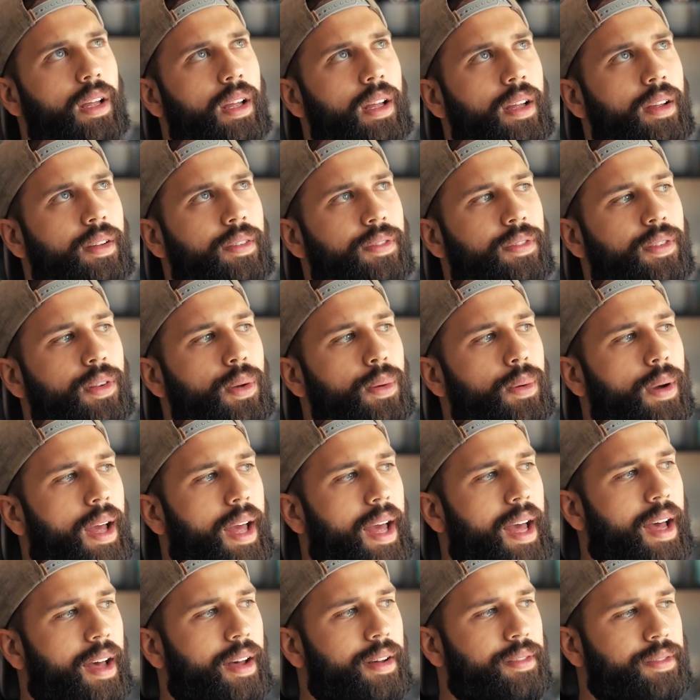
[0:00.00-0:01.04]
If you
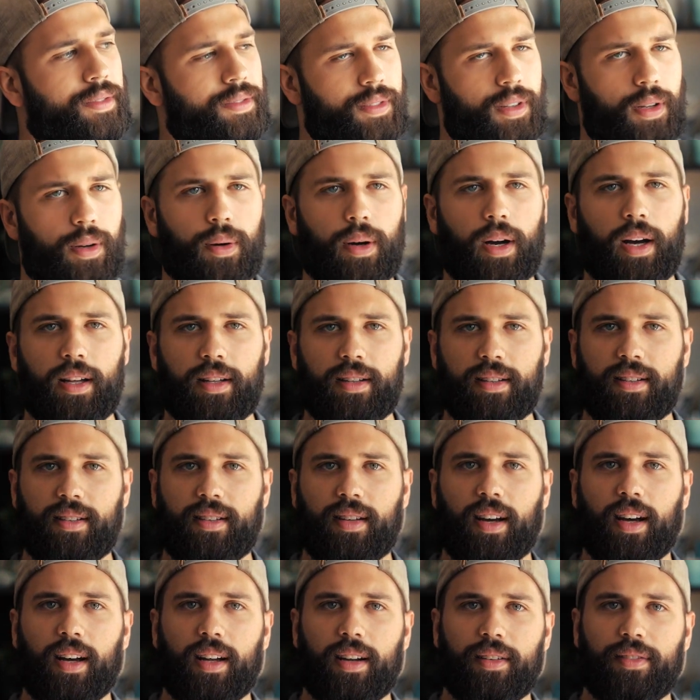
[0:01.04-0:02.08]
have a
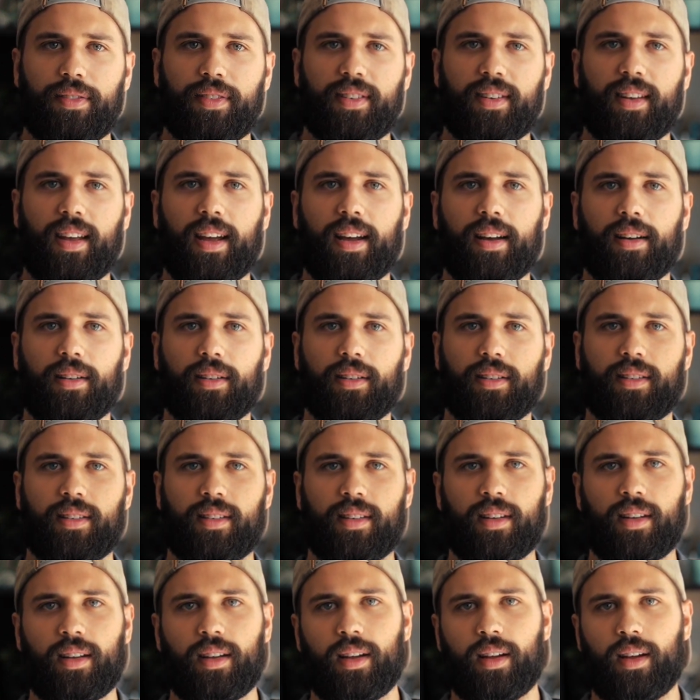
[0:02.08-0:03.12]
ton of sales